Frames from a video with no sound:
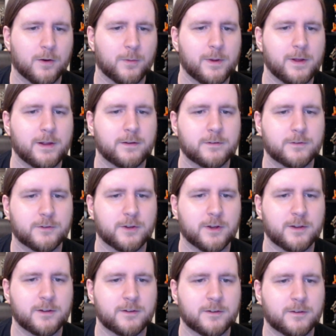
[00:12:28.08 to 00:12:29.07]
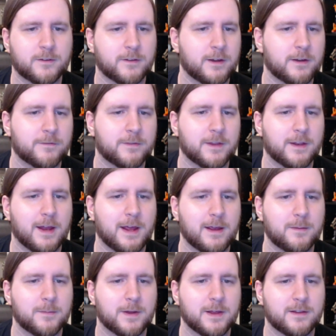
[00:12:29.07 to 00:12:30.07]
Well, just think of the
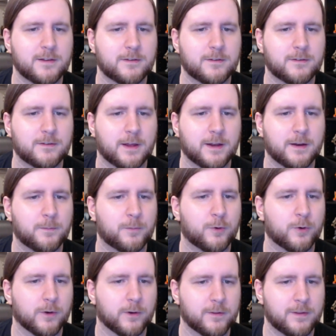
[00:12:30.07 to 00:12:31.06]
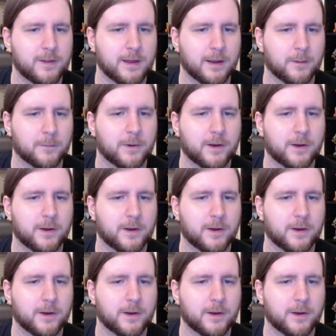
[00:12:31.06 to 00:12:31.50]
name as an important thing,